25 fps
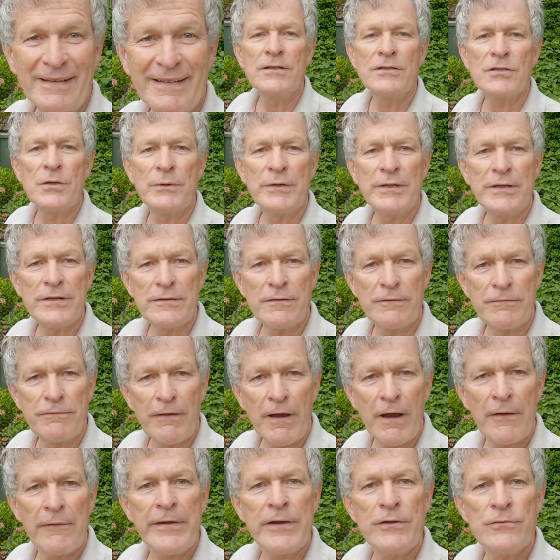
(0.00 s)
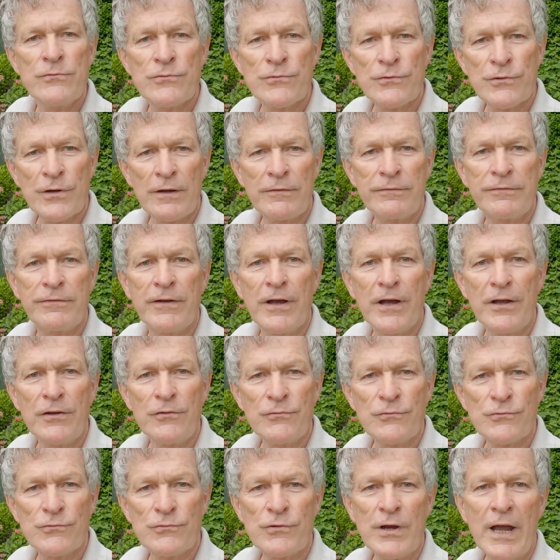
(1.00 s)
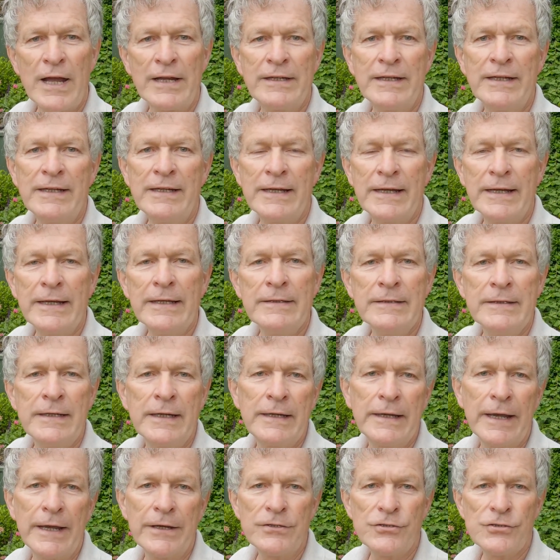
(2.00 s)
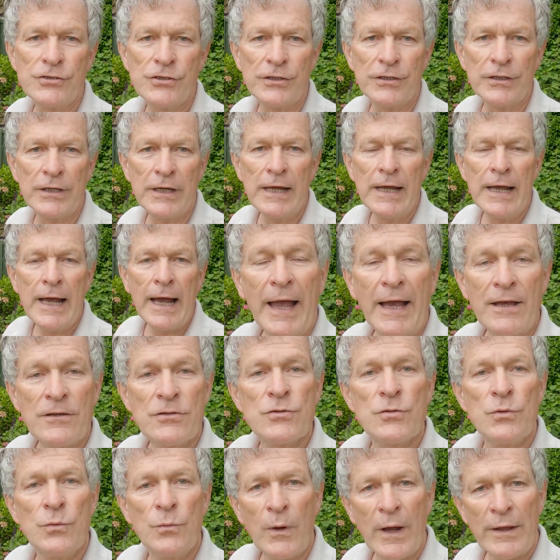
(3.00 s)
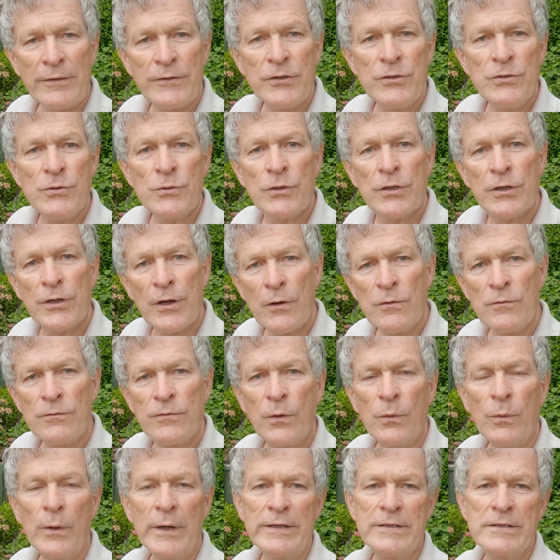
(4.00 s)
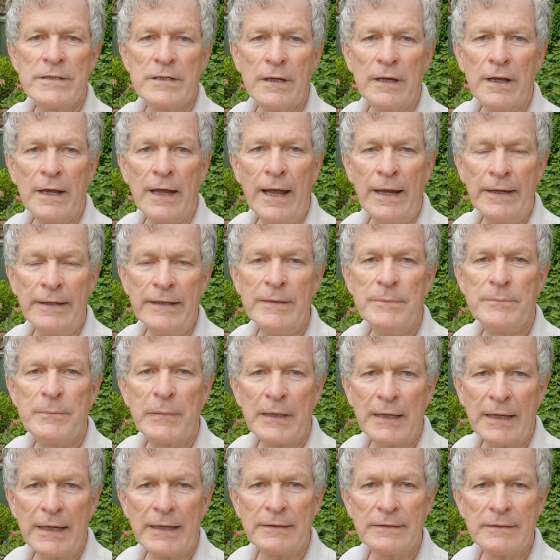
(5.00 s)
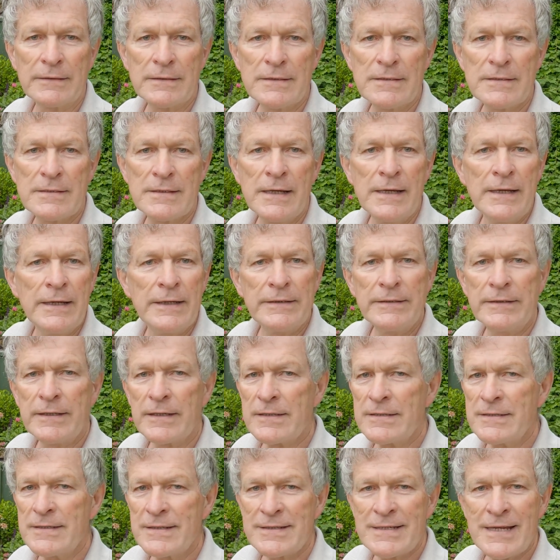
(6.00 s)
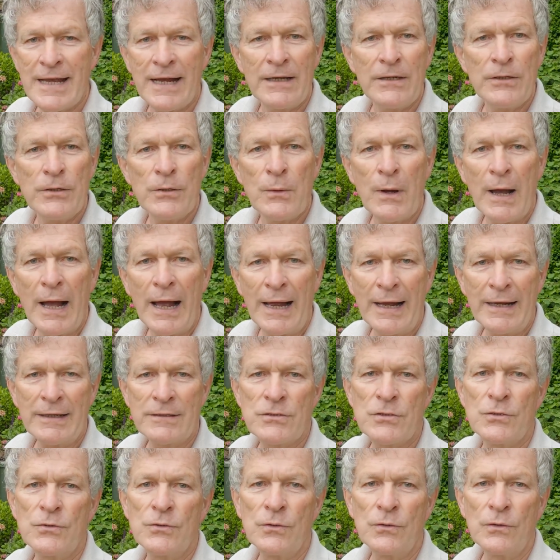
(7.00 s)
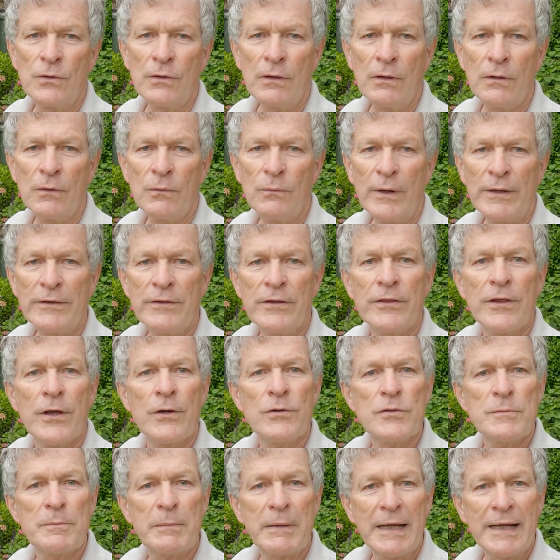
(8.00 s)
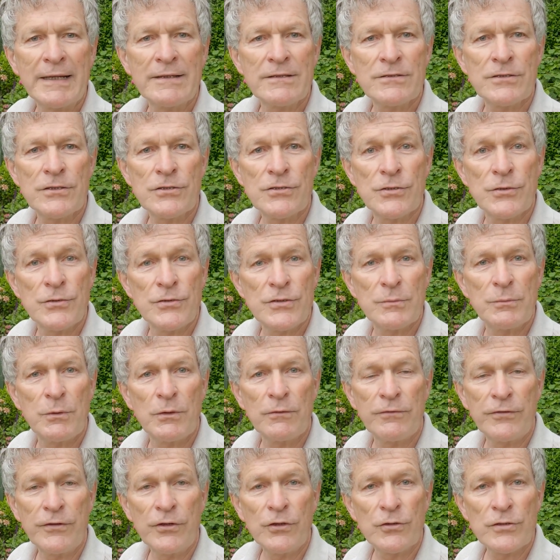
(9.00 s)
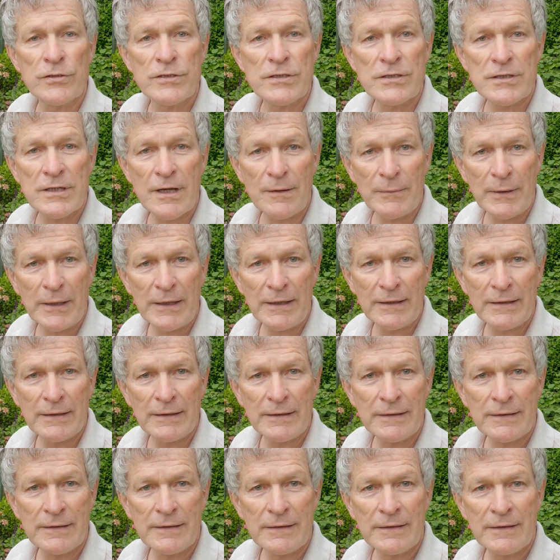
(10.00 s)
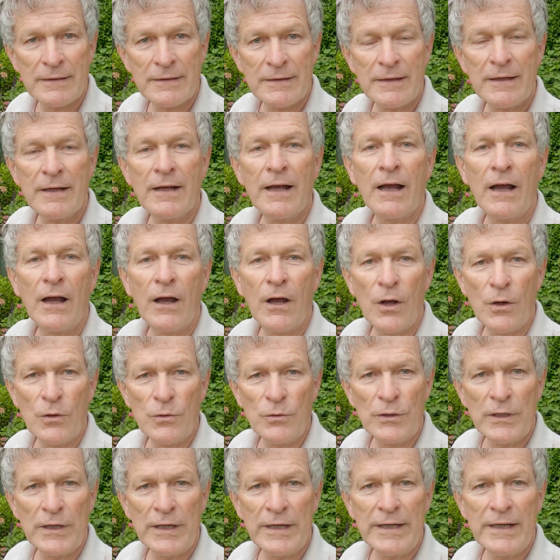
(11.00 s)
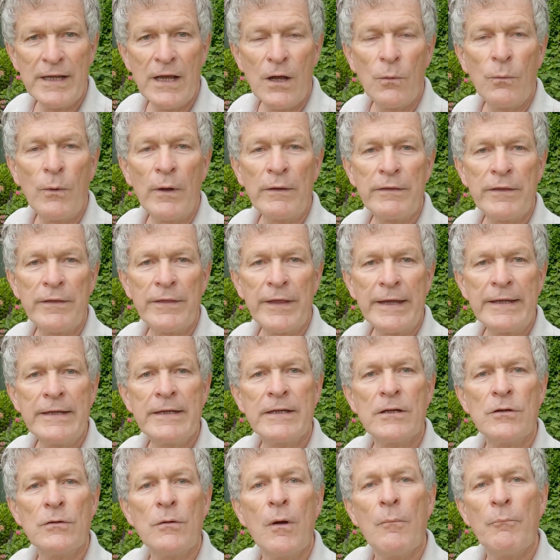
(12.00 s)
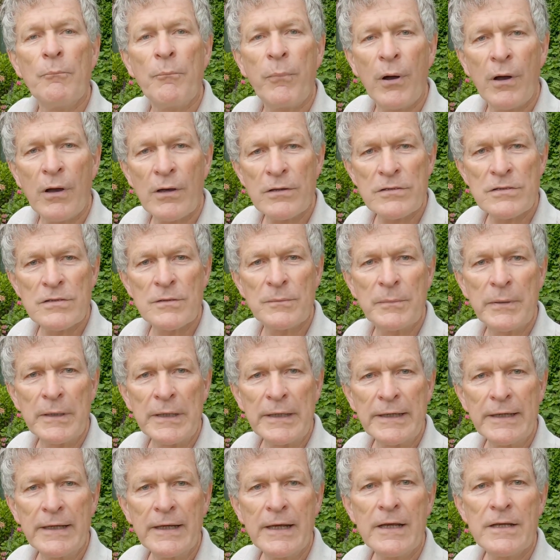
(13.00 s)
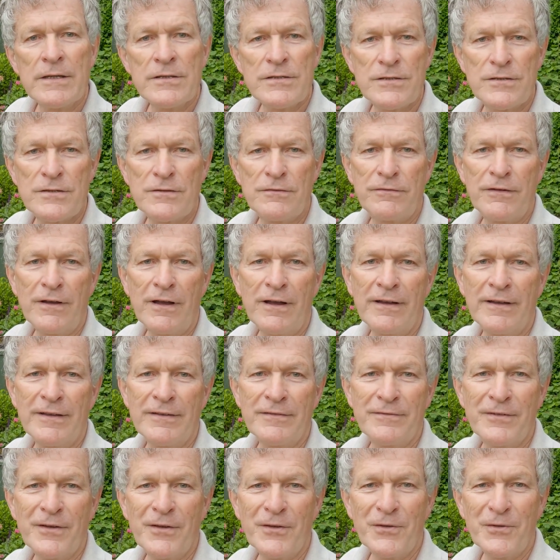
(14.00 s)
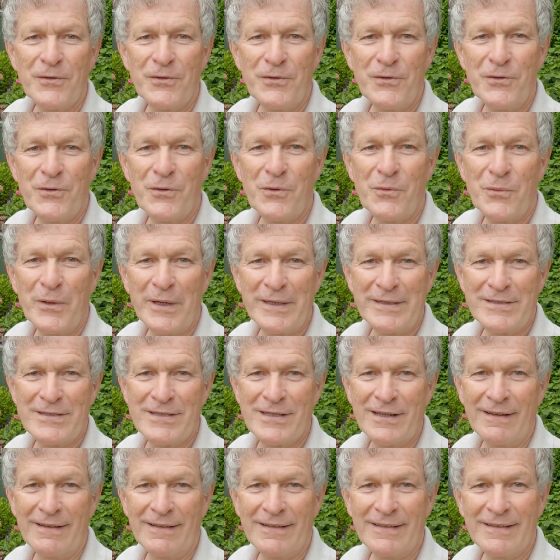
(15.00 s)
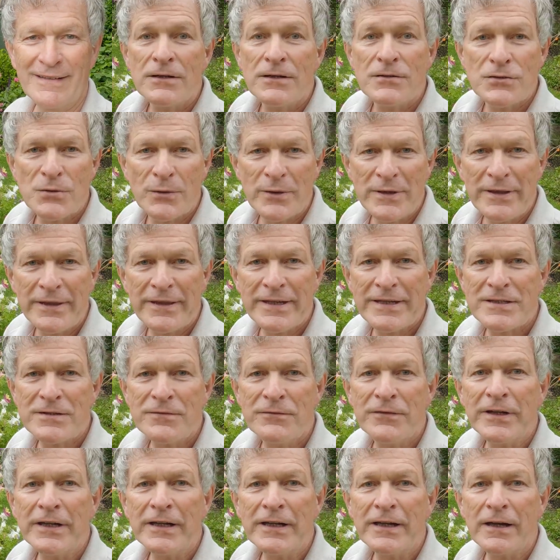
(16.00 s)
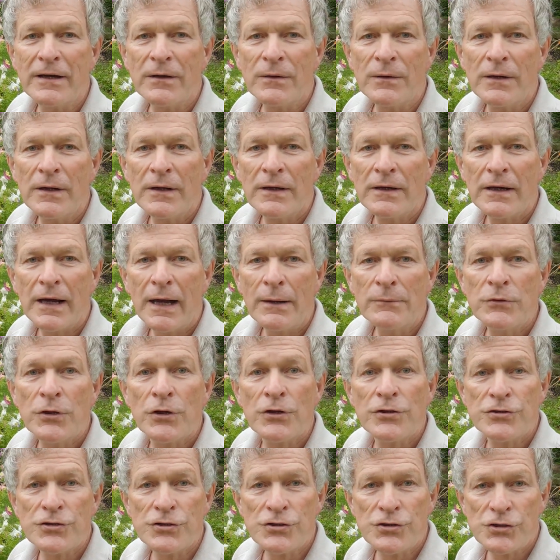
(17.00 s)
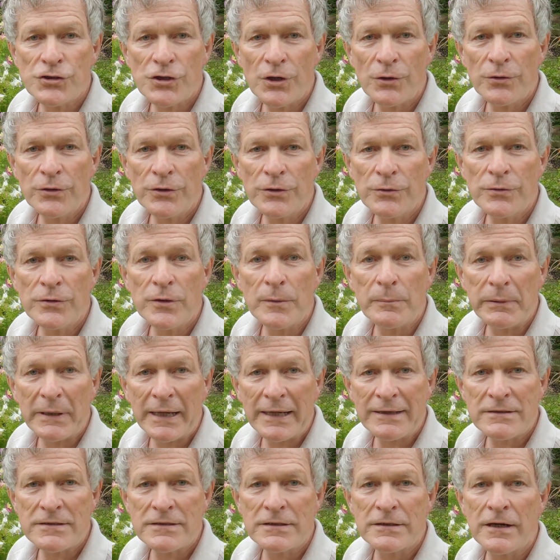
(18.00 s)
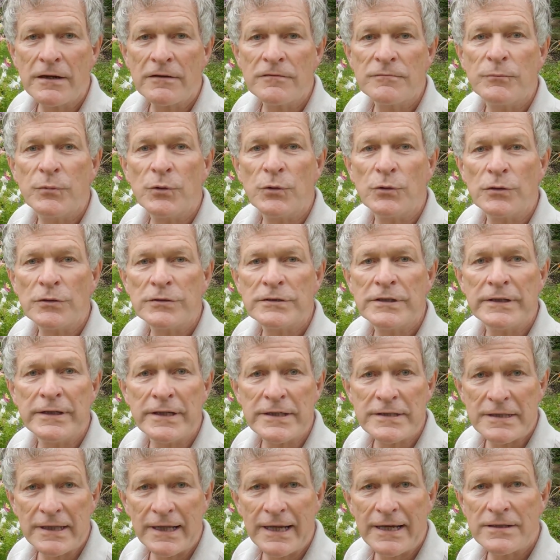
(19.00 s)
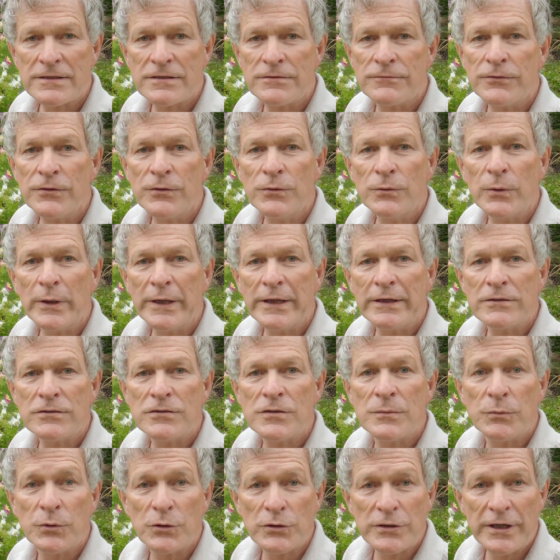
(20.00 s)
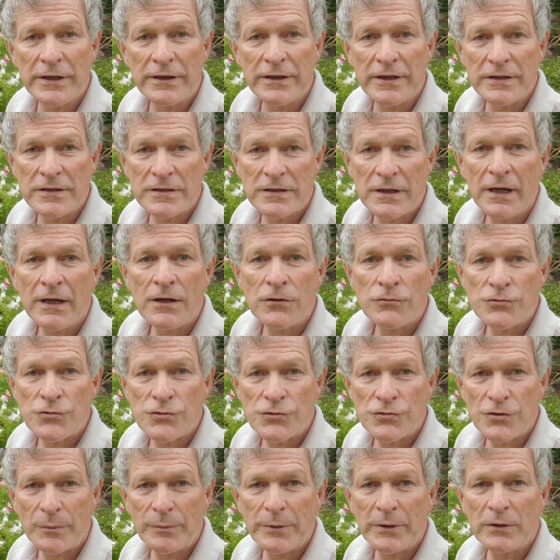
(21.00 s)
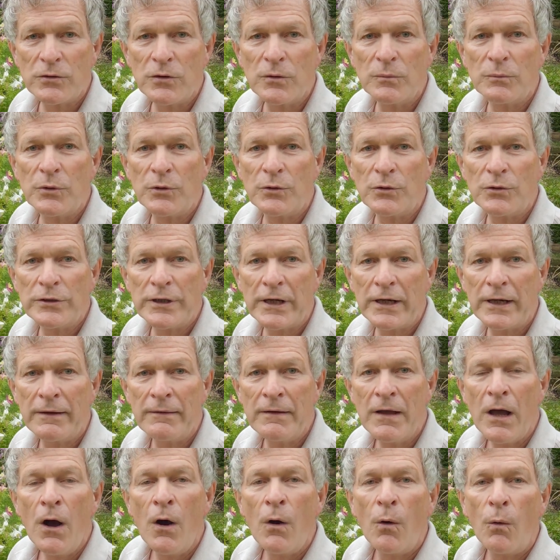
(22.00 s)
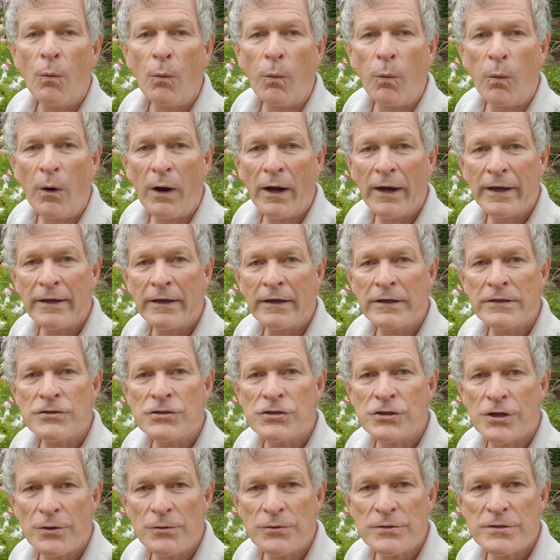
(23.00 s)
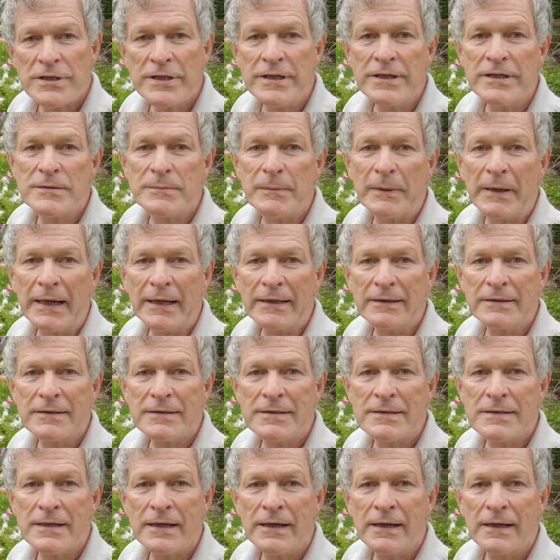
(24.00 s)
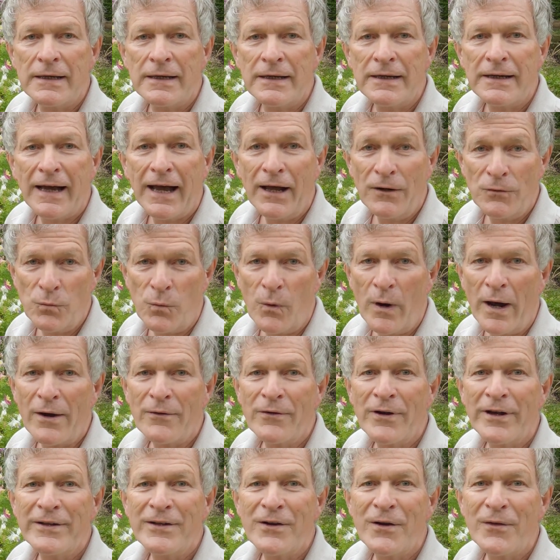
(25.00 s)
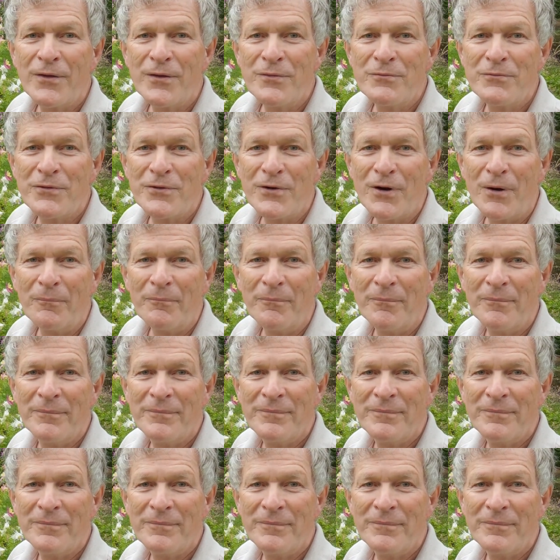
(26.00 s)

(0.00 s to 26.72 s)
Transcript: So it is a very rough and ready indication as to whether you can overwinter any plants. It doesn't tell you at all whether those plants are suitable for your summer, only whether they can possibly survive your winter. So in this video, I'm going to show you the plants that I've bought in this last few weeks to put in this tropical border, why I chose these plants, and where I got them from.